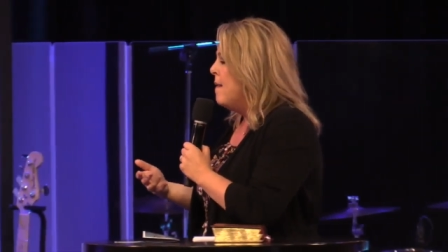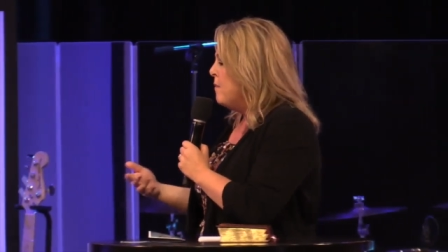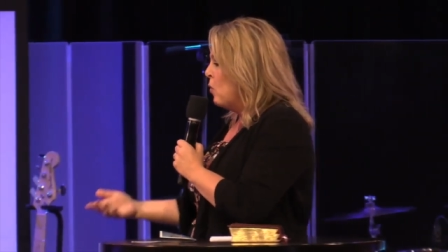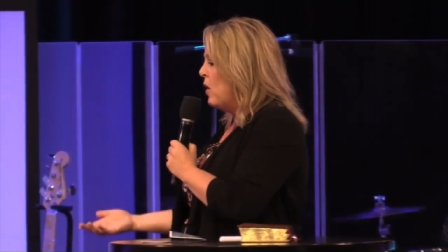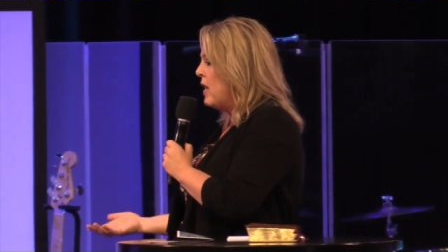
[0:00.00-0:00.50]

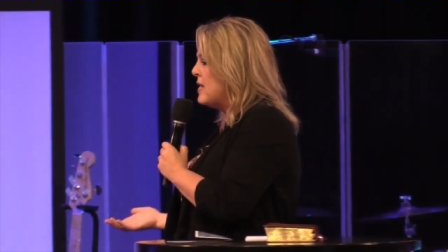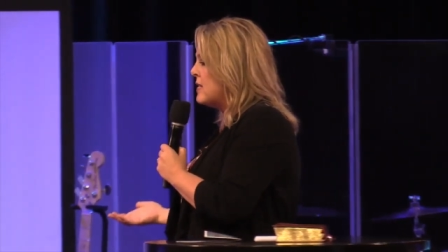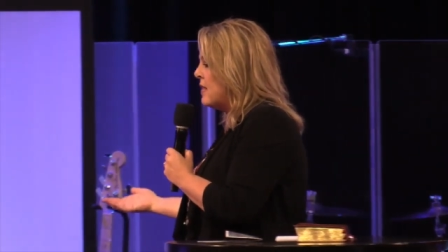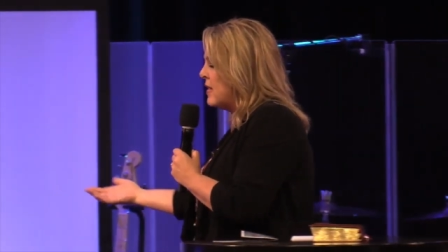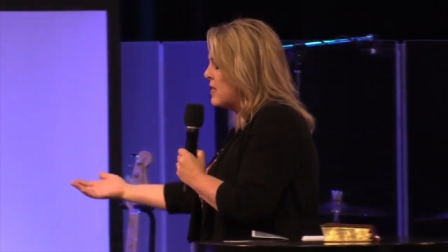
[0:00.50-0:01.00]
What is
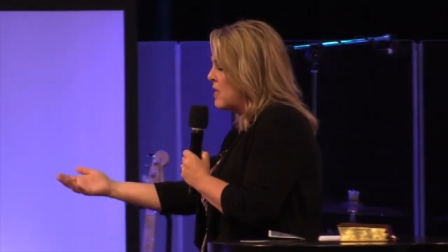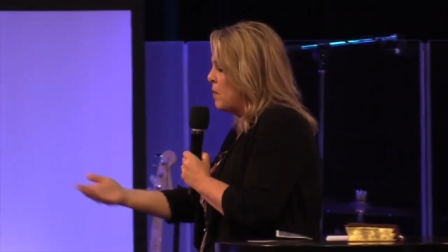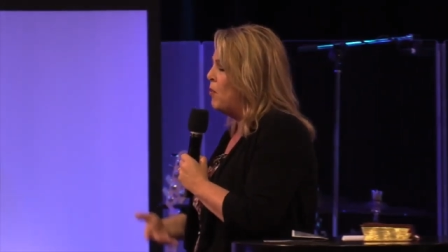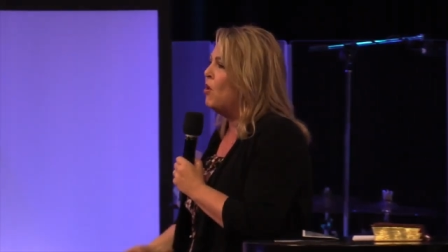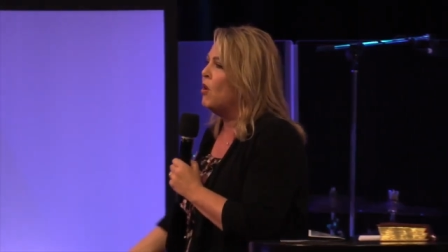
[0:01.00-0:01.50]
it that's the
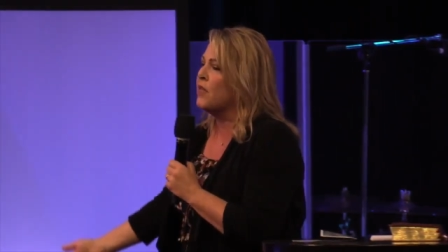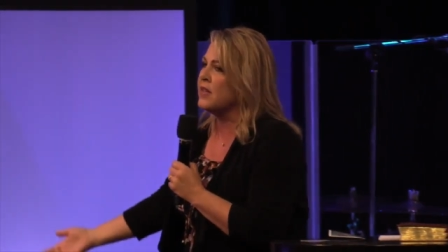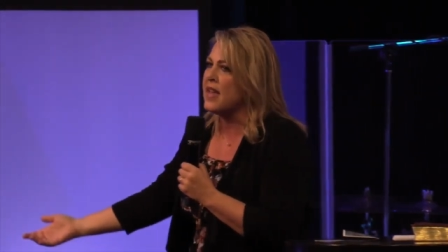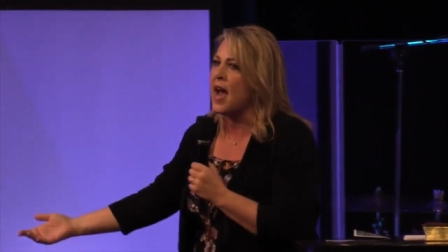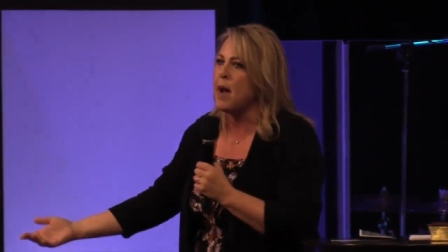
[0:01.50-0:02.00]
pull that's
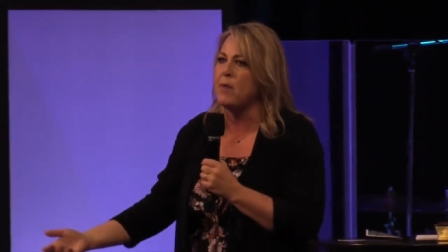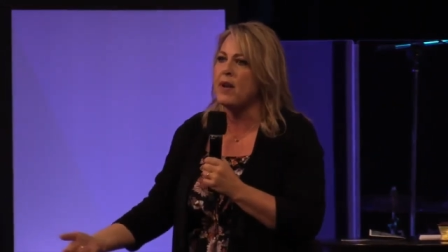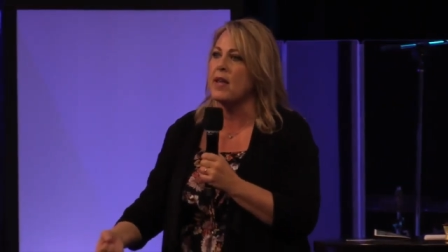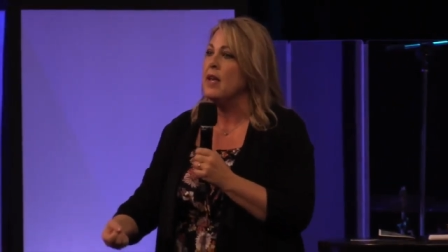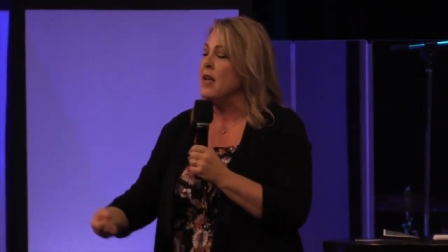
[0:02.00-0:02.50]

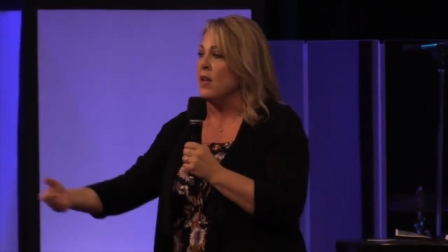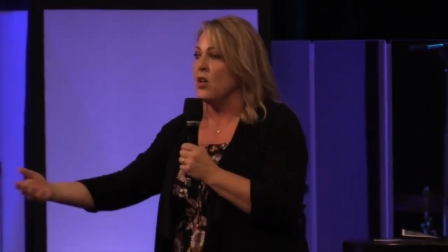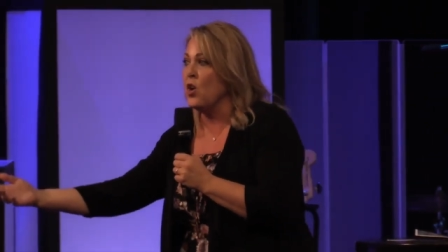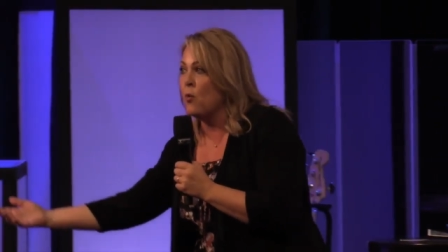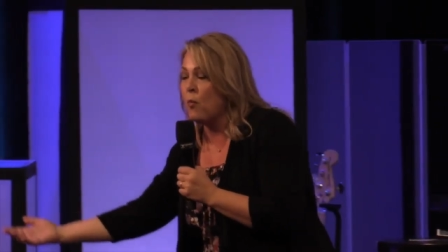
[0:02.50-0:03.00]
happening, you
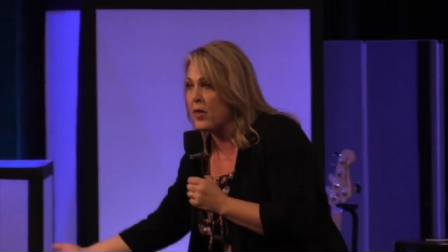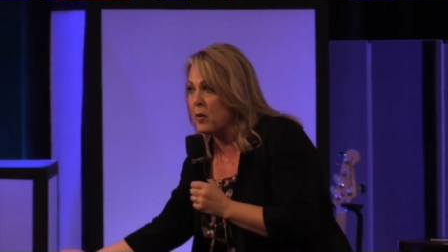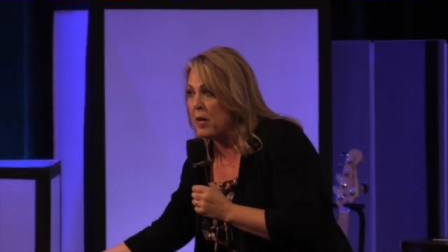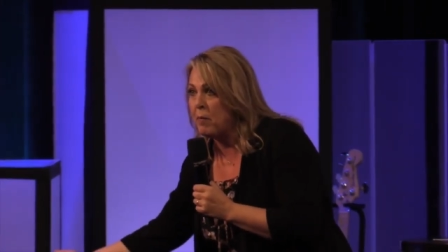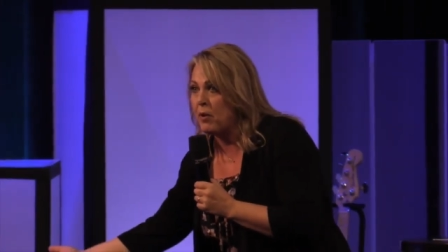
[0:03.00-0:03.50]
know, whether
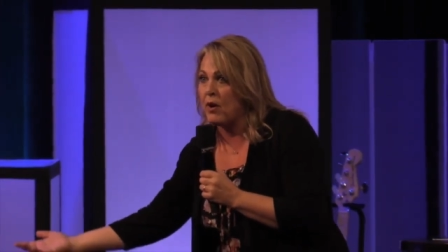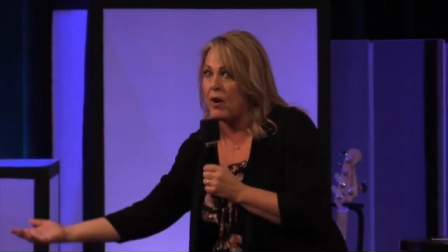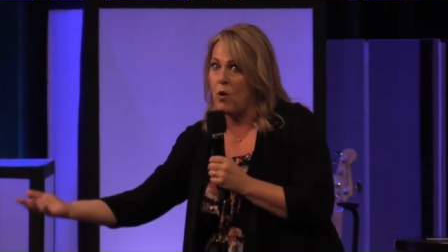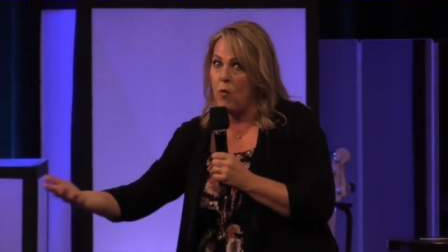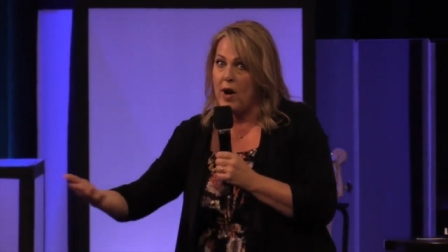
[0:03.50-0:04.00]
people are
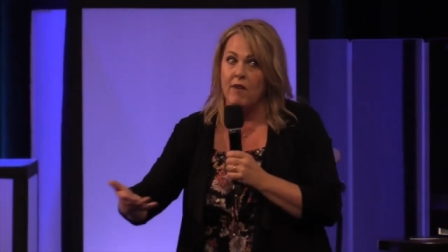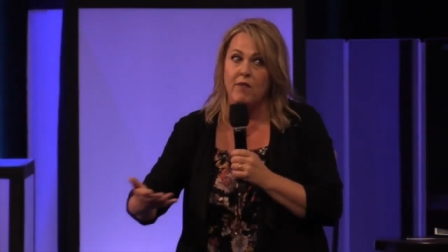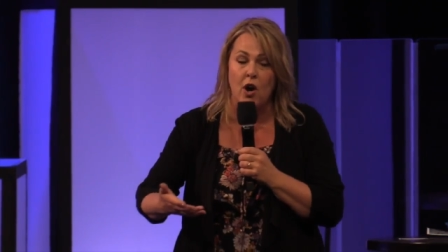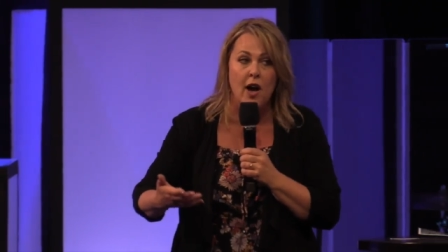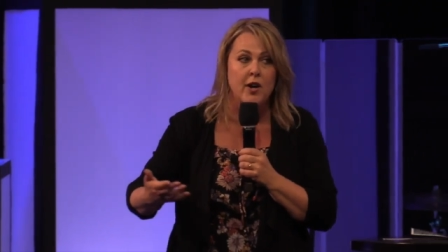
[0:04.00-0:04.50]
aware of
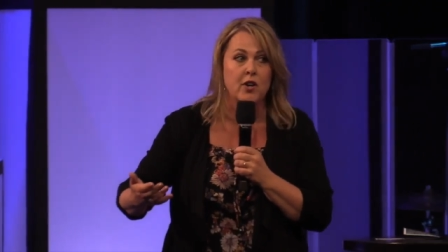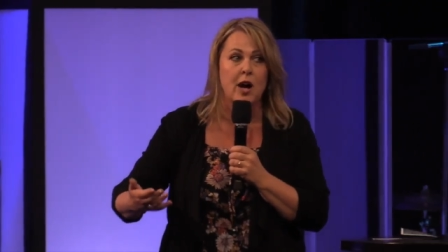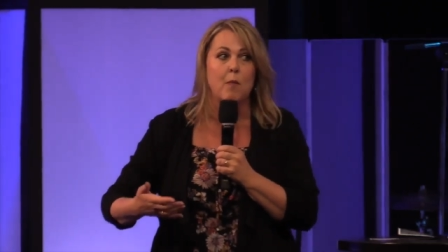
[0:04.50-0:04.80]
God or not?